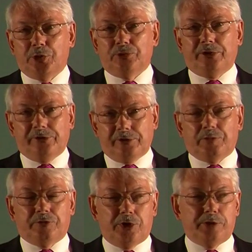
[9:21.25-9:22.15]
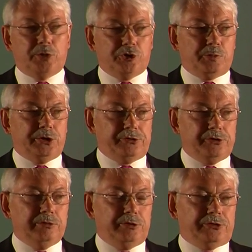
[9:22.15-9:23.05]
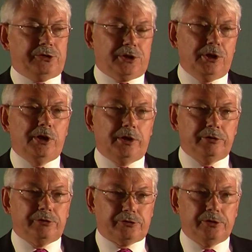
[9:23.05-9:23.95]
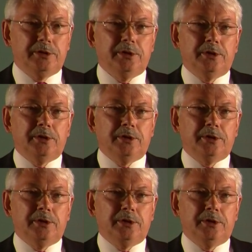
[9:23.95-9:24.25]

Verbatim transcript: buildings that provide much better service to clients